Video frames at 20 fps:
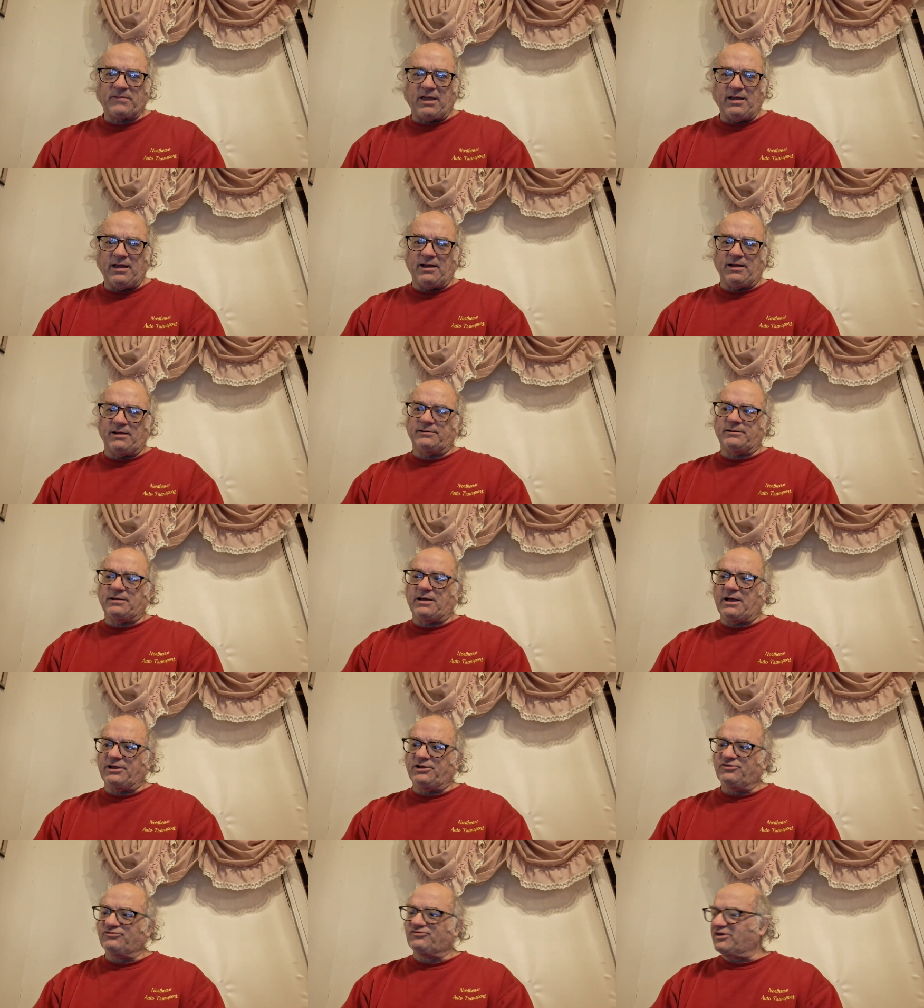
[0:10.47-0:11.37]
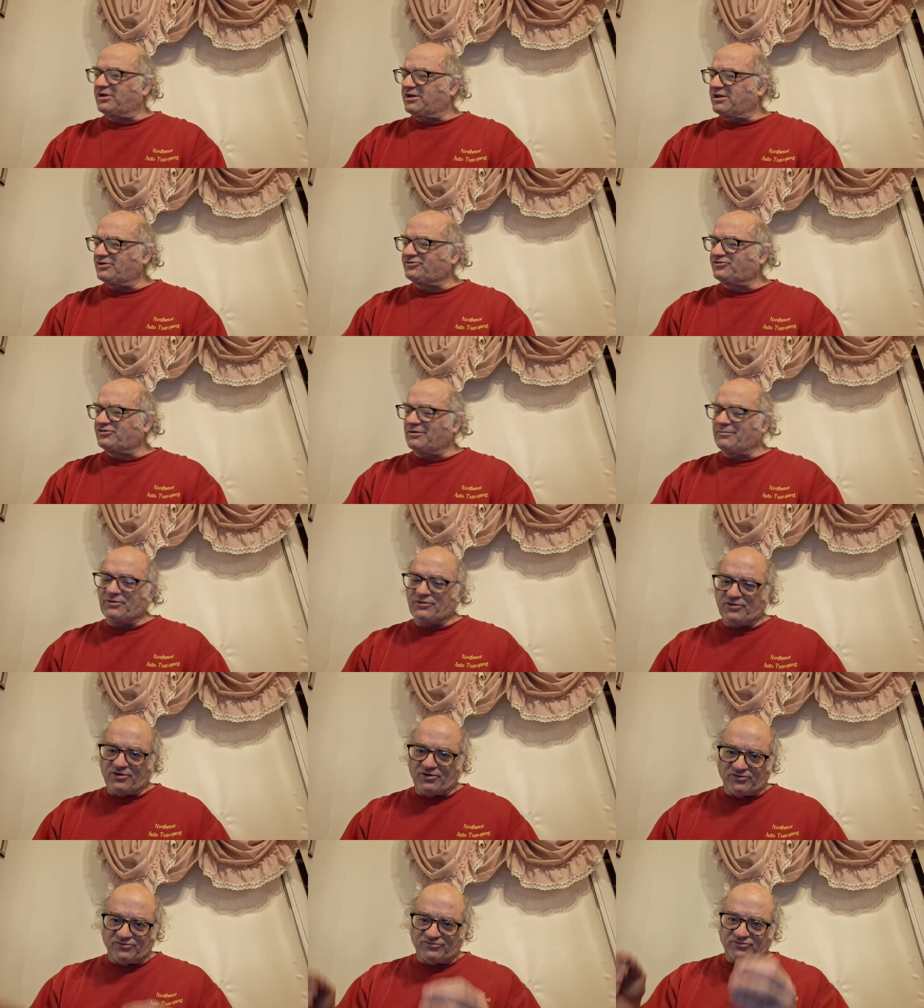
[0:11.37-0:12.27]
and I usually get some of
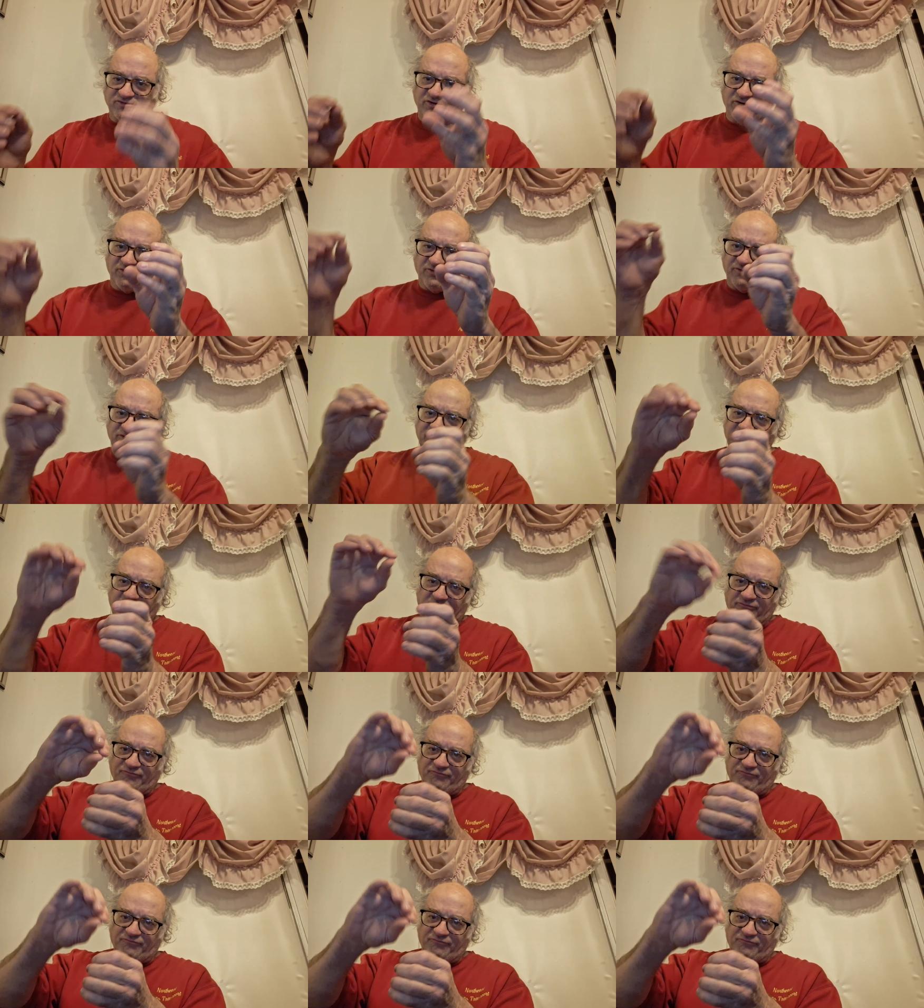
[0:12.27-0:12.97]
those little, you know,